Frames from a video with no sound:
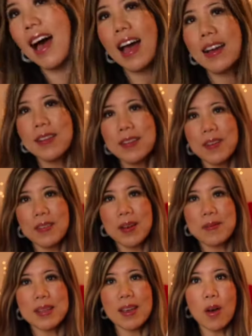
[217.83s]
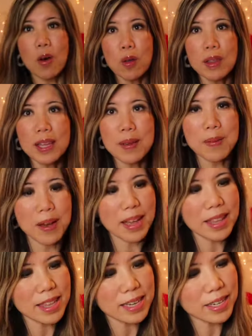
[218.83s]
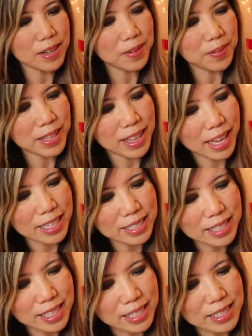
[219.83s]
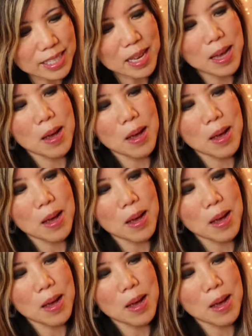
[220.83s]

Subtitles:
I don't know if I'm the only one that didn't realize this,